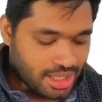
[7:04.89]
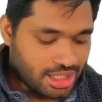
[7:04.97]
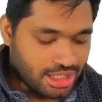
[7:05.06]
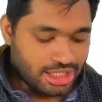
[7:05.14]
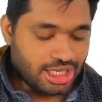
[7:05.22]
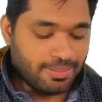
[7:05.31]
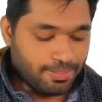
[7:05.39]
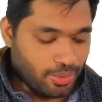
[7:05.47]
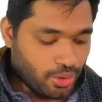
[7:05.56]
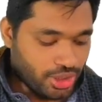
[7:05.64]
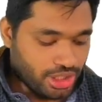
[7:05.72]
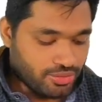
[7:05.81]
the
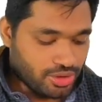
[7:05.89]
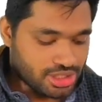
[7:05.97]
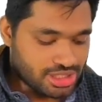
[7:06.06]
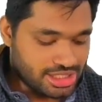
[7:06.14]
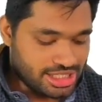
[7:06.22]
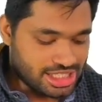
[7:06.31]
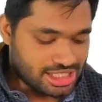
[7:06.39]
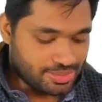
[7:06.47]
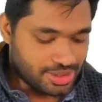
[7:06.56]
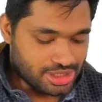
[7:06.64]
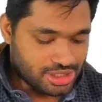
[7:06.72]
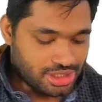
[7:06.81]
employee was
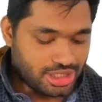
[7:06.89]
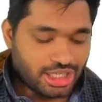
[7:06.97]
dismissed